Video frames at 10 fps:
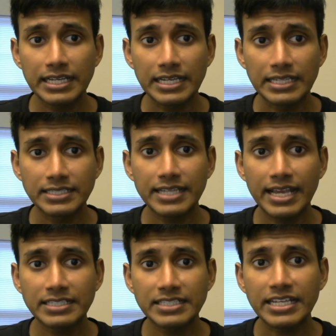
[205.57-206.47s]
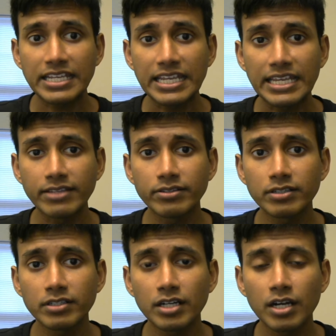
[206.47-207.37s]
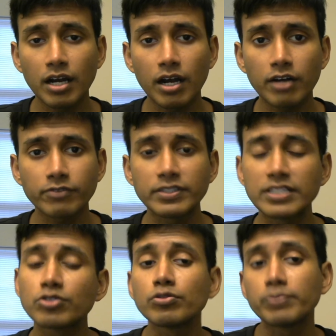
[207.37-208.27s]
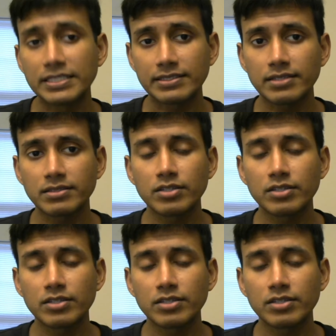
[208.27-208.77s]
it can take either of these two pieces.